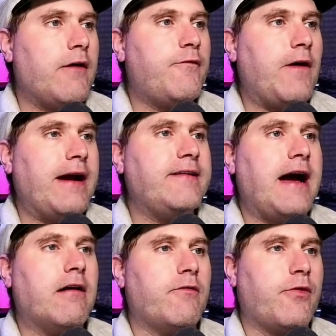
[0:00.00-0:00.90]
find
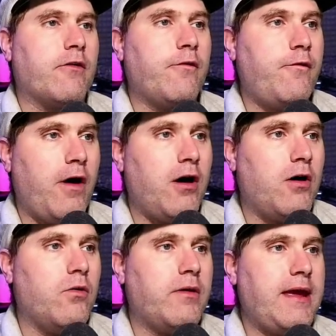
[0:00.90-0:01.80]
out if their
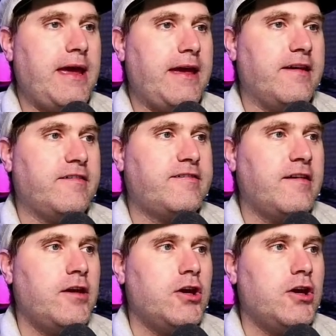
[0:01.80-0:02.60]
phone is...